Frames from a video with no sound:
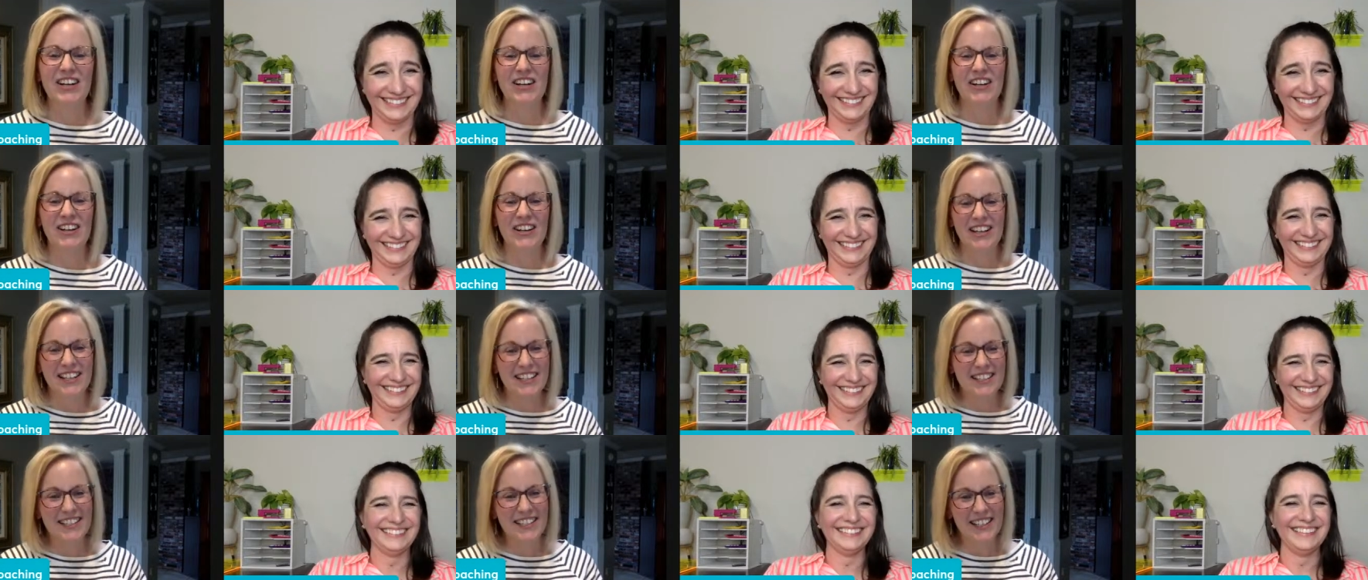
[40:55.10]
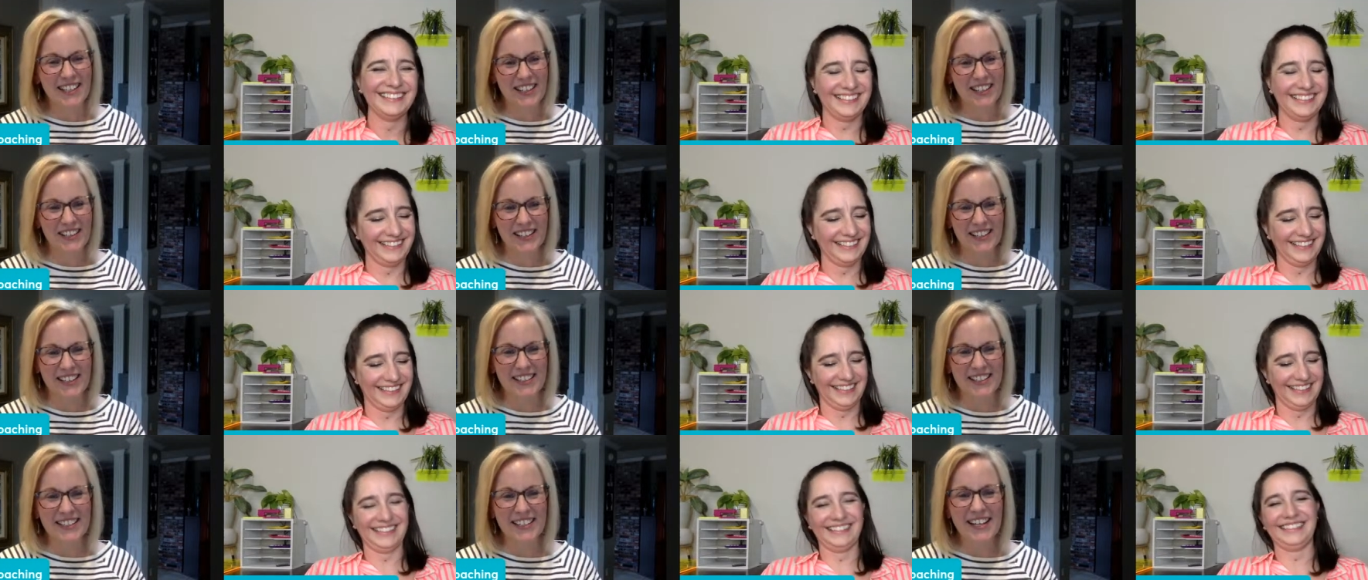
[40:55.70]
Speaker 1: good, good.
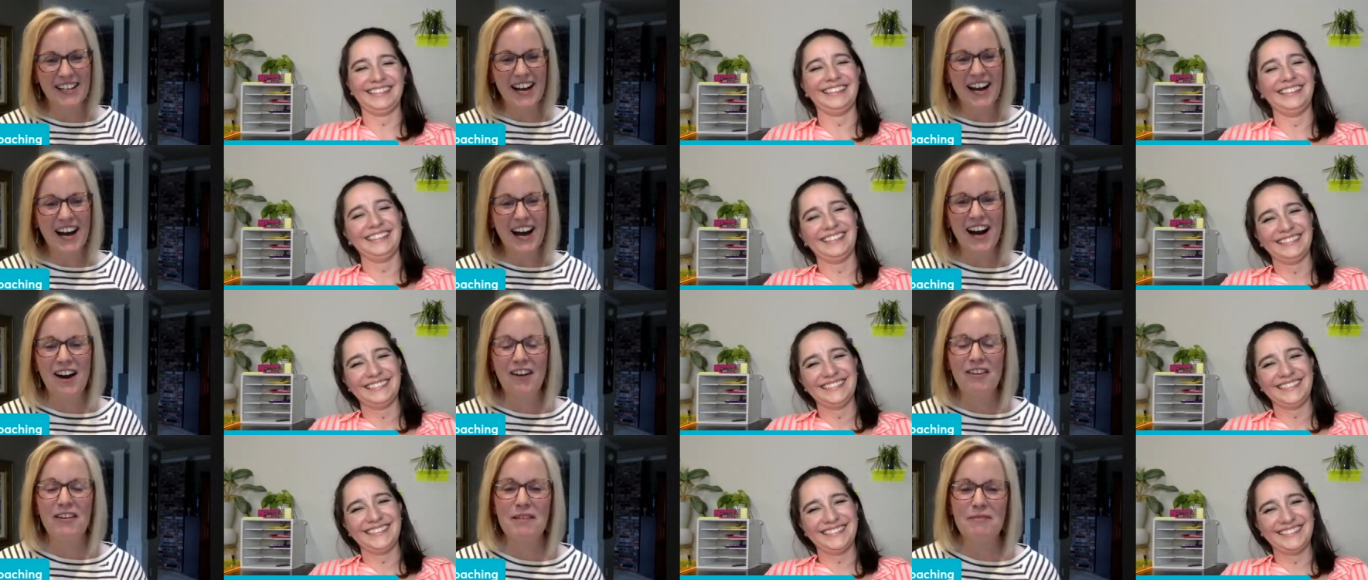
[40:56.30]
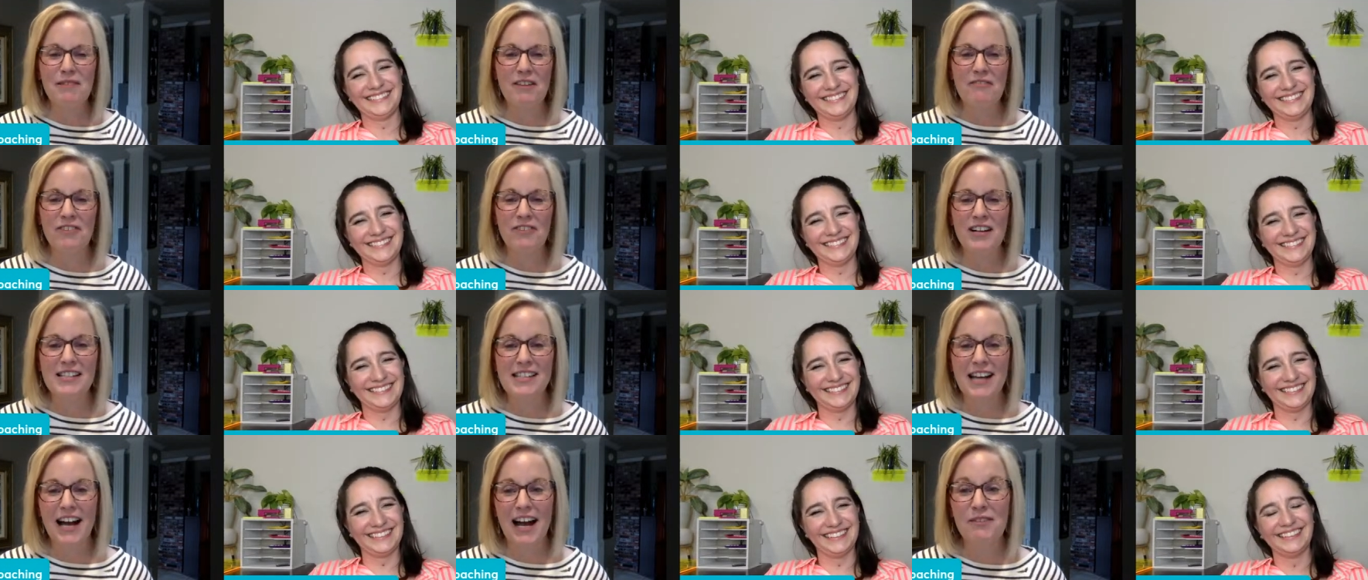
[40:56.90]
All right, my friends,
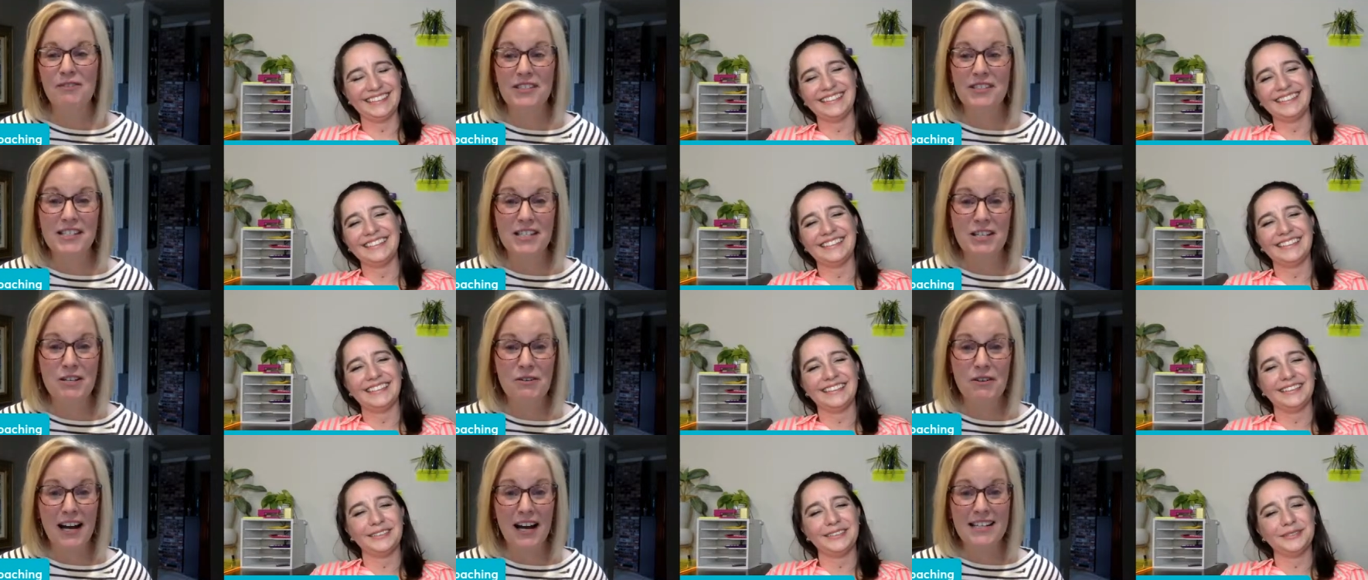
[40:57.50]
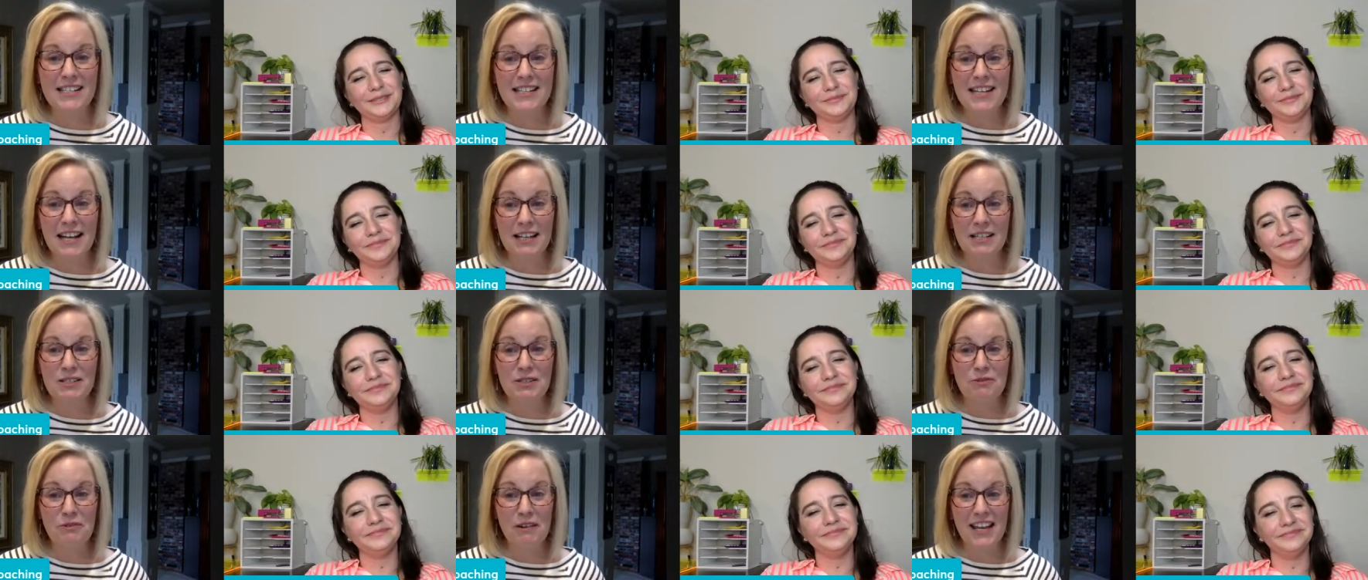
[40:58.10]
I will see you guys next
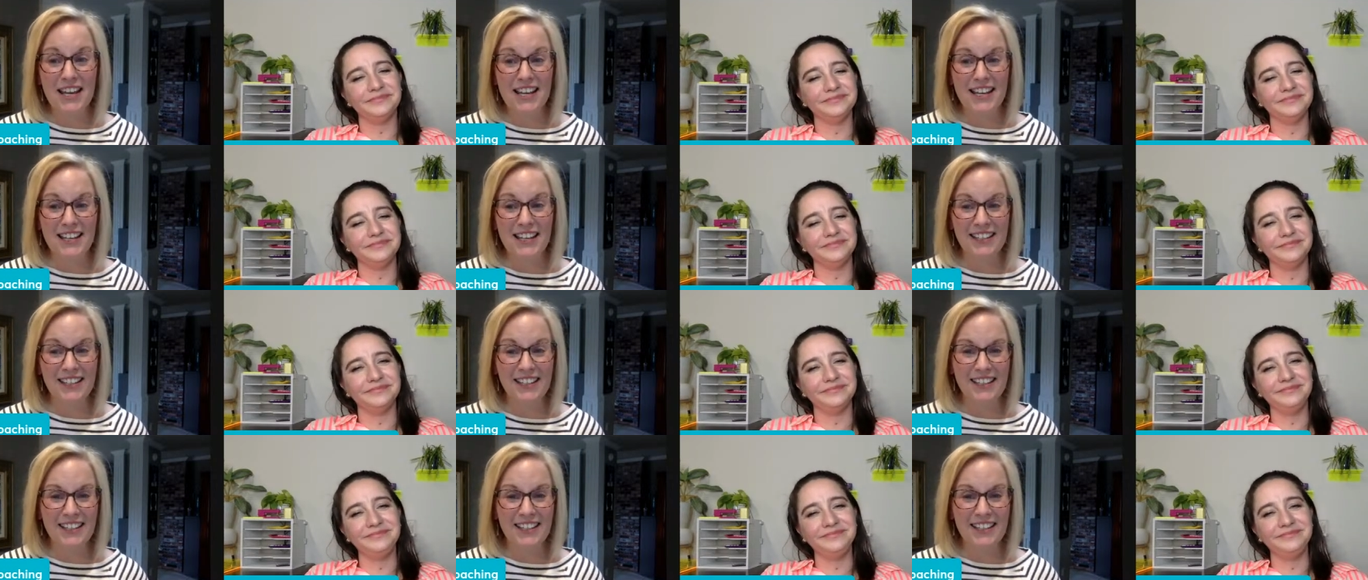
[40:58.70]
week.